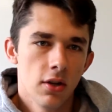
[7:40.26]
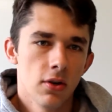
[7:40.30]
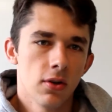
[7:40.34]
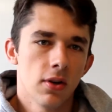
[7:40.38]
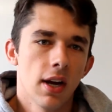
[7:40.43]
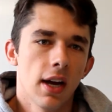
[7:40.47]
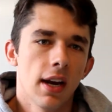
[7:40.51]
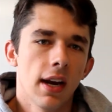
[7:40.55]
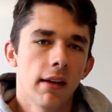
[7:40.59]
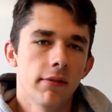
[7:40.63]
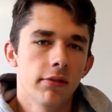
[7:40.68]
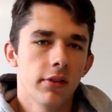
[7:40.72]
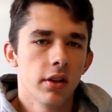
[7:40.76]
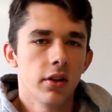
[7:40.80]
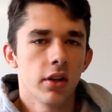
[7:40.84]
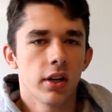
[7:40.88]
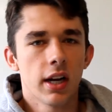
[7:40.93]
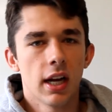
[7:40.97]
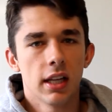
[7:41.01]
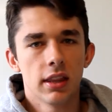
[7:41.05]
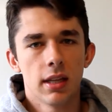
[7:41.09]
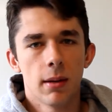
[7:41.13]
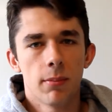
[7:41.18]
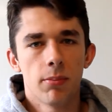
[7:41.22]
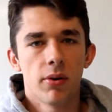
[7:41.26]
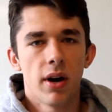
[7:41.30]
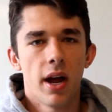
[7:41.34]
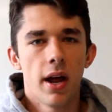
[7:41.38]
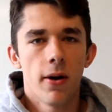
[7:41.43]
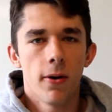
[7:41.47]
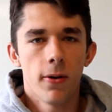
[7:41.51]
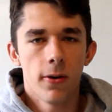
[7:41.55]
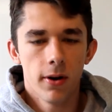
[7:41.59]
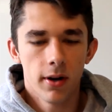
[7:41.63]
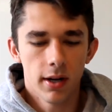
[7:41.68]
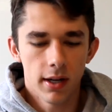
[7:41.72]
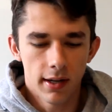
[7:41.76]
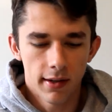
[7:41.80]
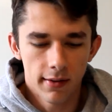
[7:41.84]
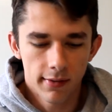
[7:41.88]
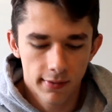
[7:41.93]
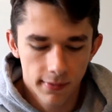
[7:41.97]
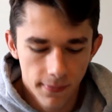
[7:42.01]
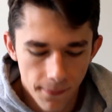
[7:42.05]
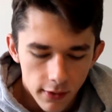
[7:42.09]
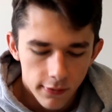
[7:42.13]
you kind of have to look at the priorities.